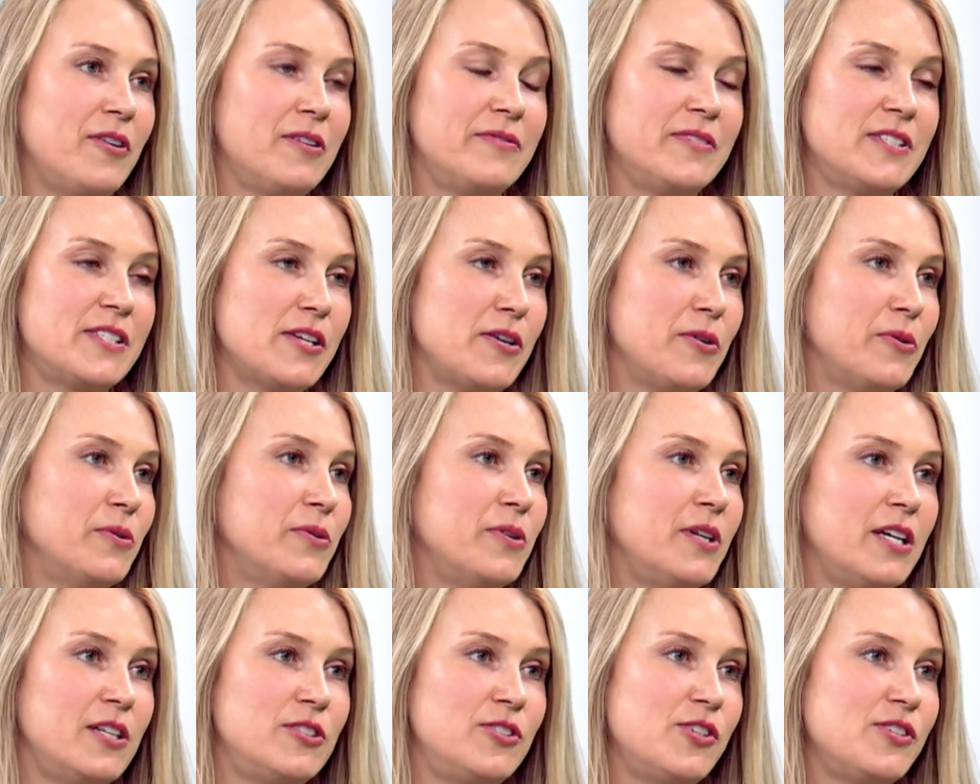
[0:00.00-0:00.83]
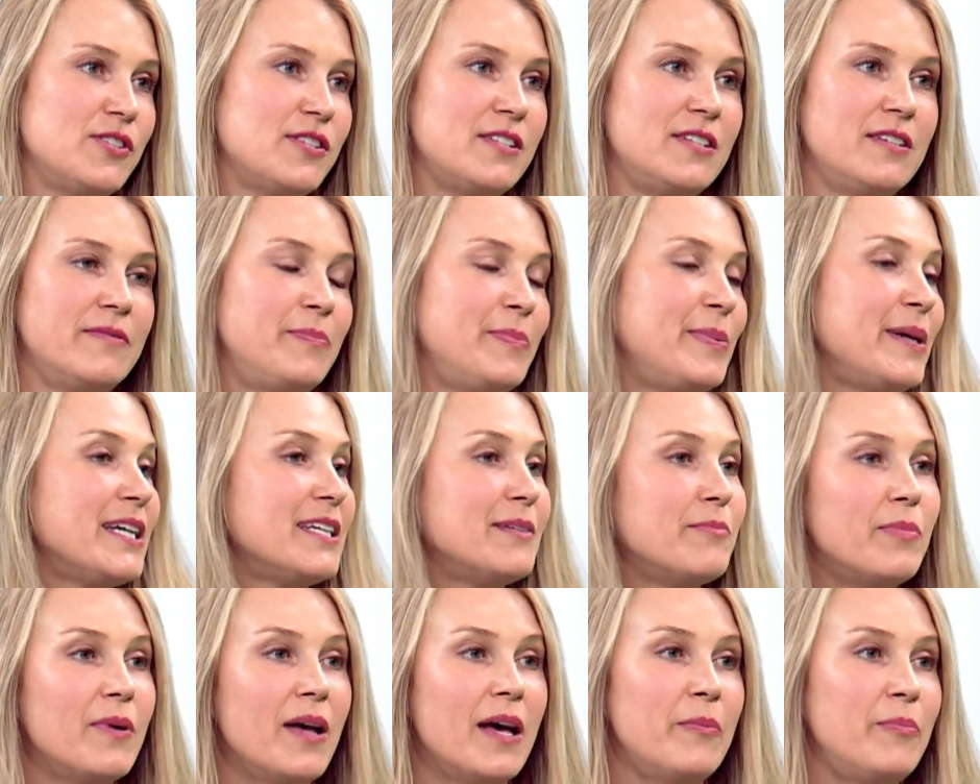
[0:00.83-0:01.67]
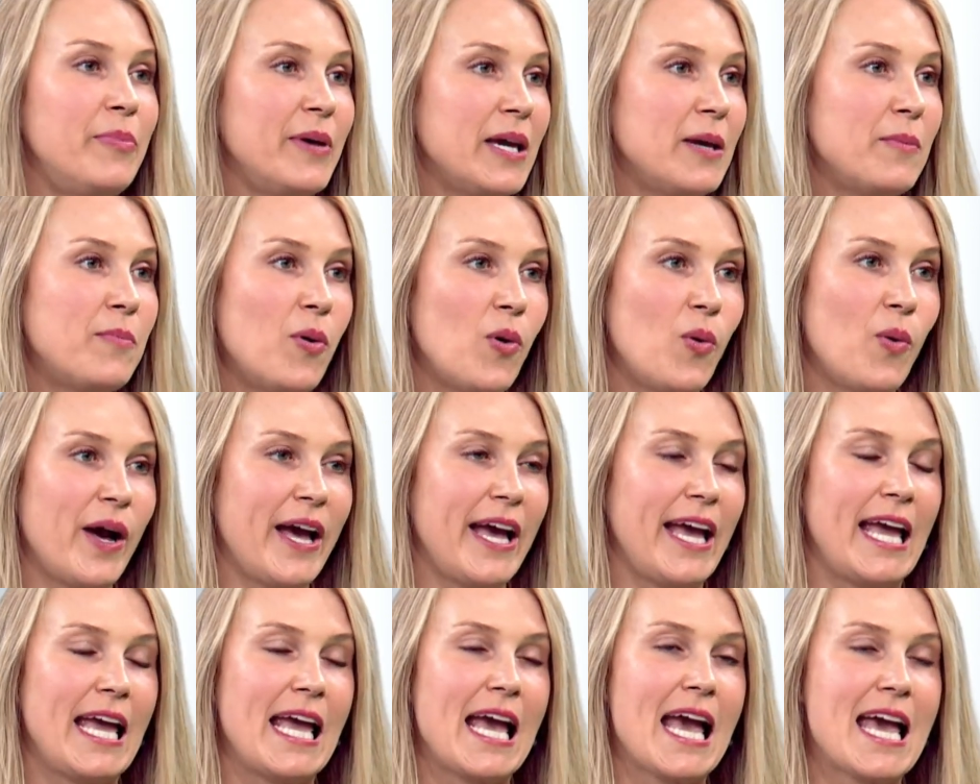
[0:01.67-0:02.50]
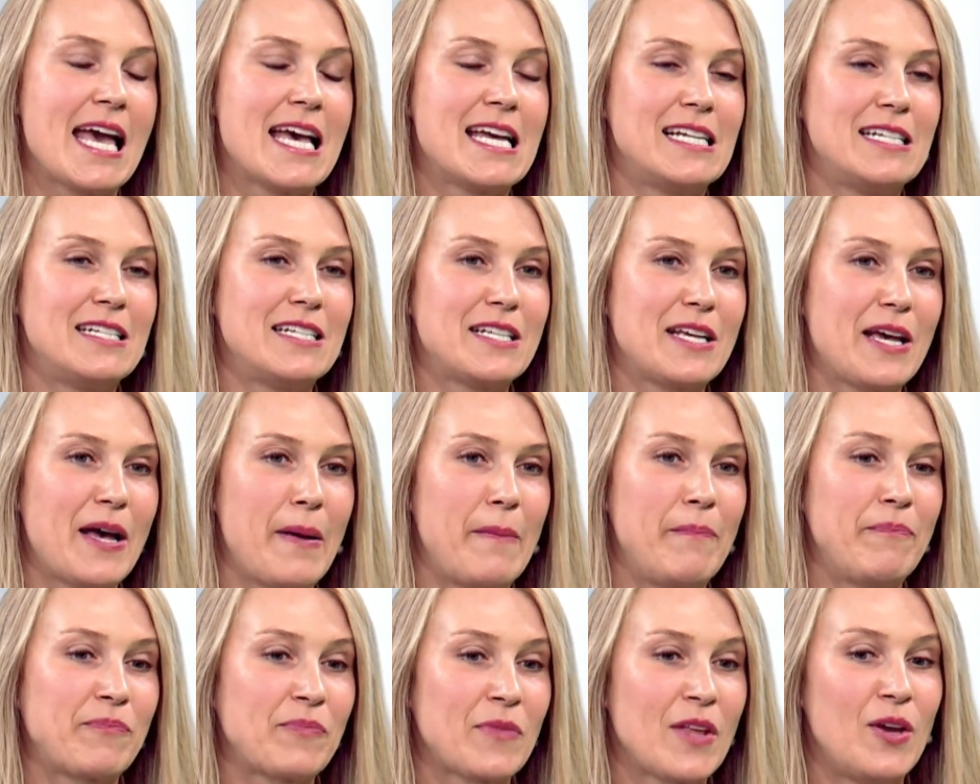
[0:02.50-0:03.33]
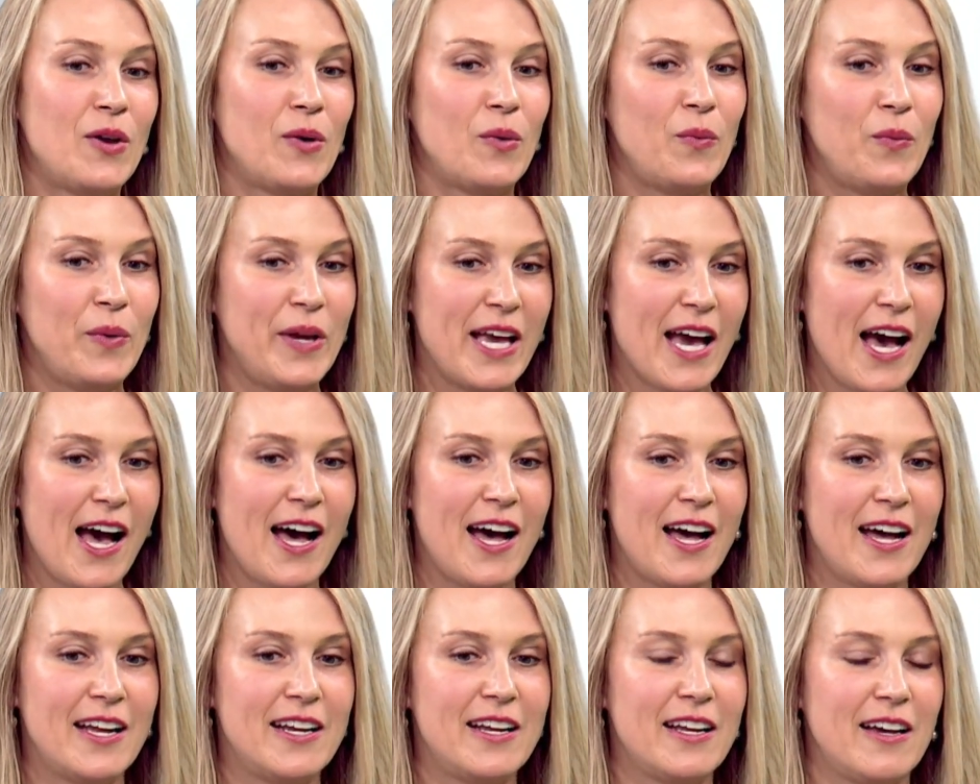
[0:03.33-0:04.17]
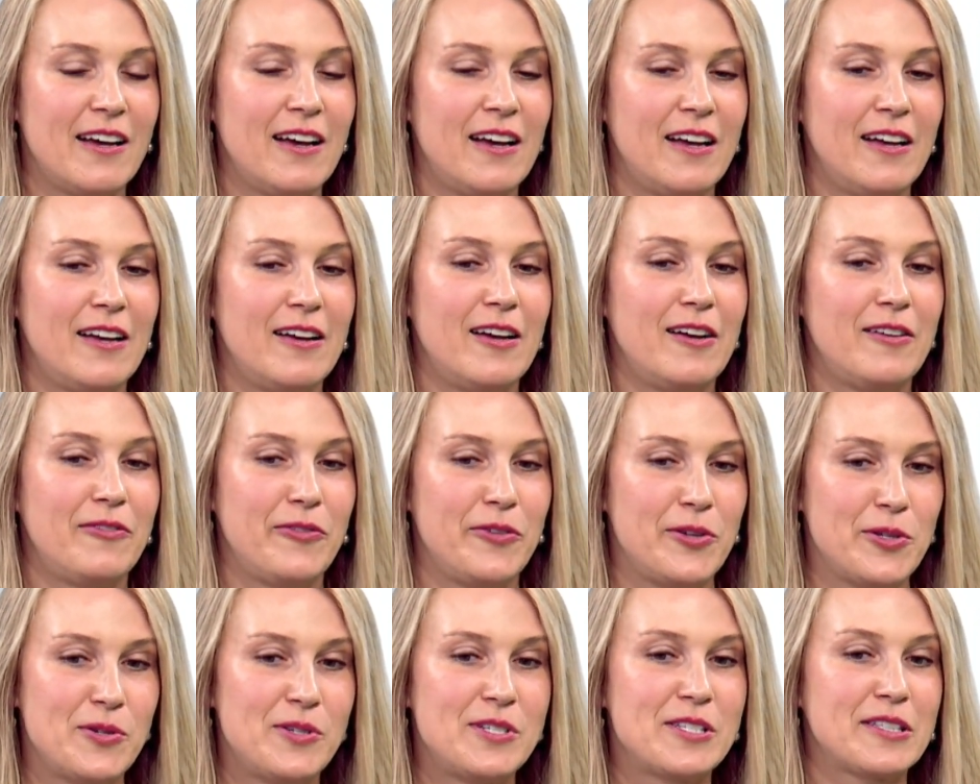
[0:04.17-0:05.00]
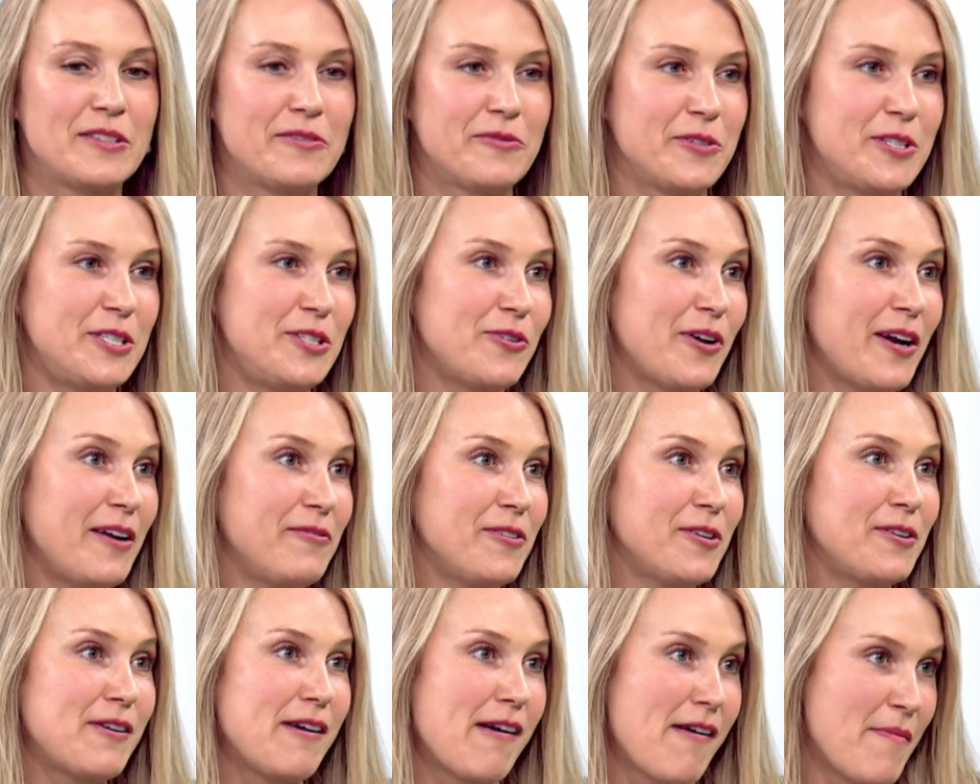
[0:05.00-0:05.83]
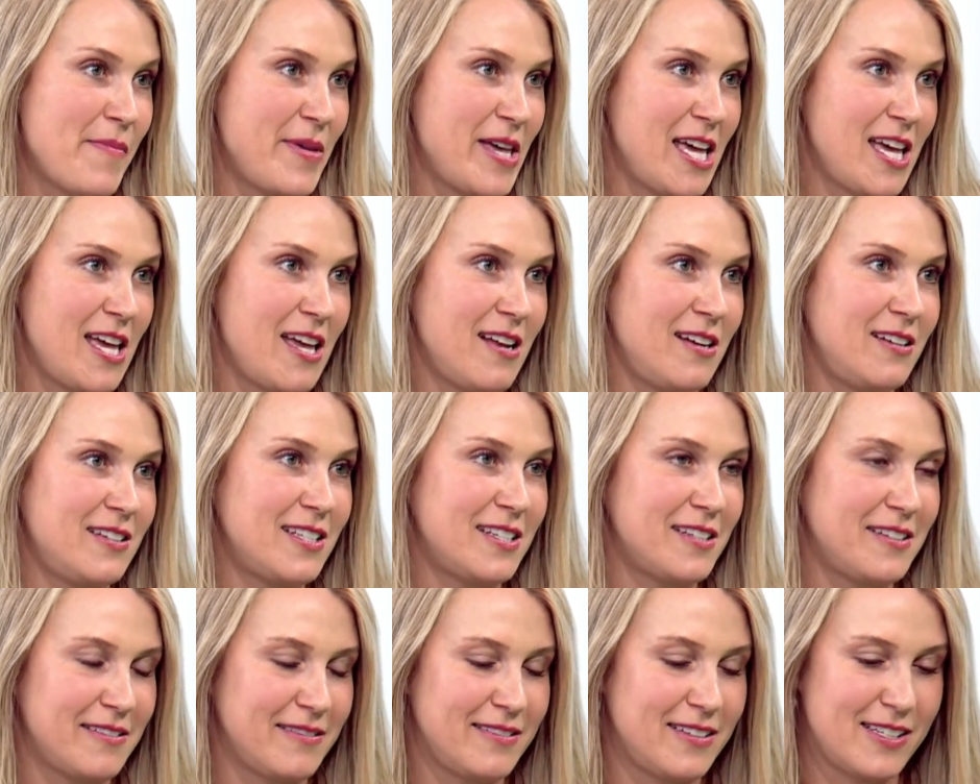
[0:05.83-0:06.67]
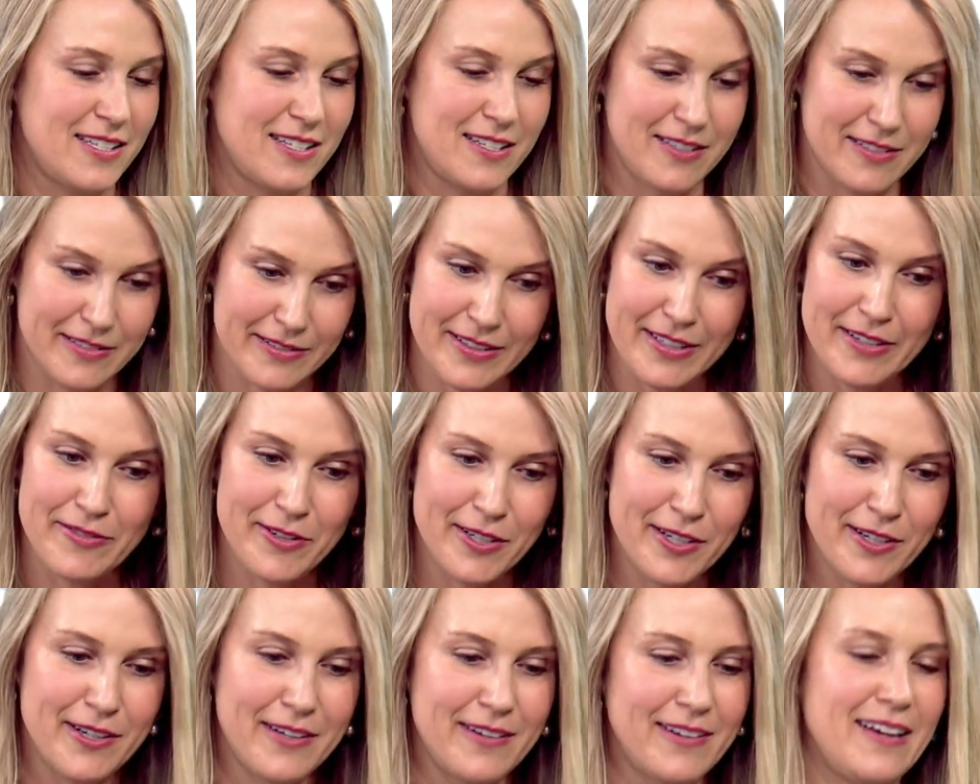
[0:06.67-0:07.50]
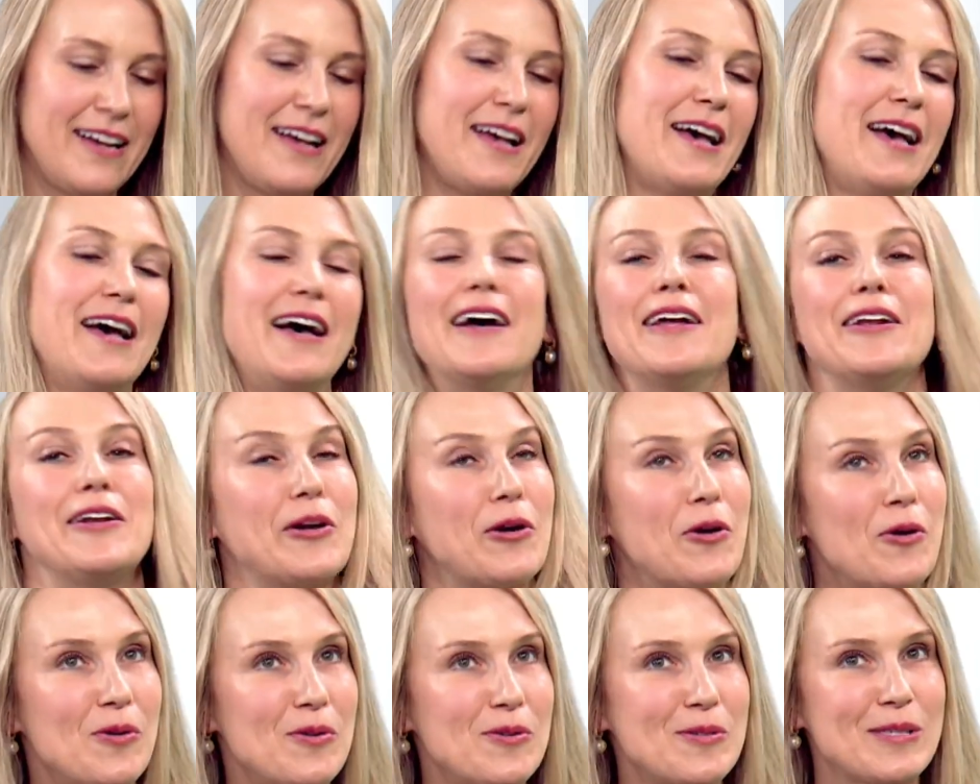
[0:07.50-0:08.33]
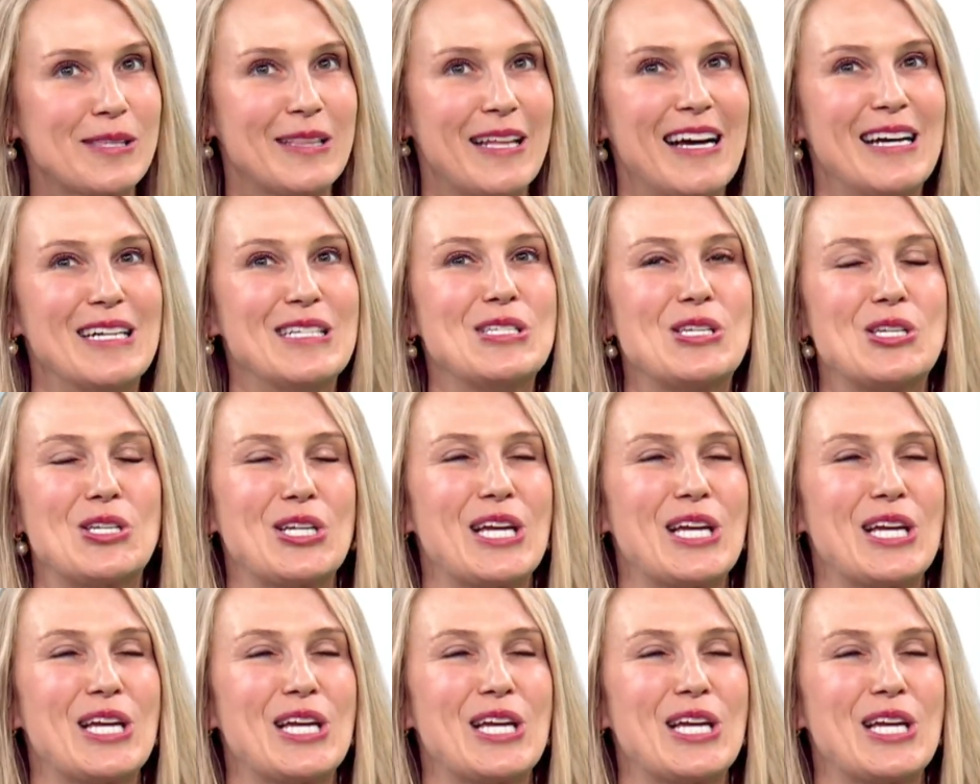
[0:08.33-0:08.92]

of his own. Uh, just a big, a big boy. And um, we had a, a, food delivery driver come in to, to deliver uh, Nicole's lunch,